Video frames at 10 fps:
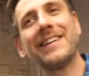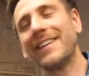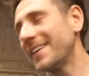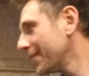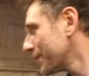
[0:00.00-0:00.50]

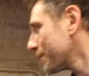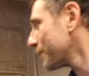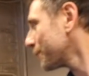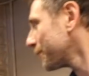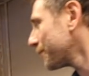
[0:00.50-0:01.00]
key is what's
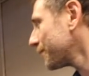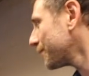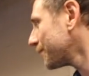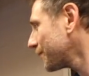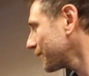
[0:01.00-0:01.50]
supposed to
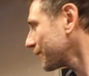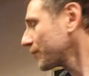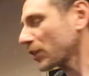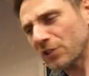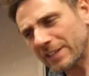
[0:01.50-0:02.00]
break.
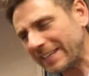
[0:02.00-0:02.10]
The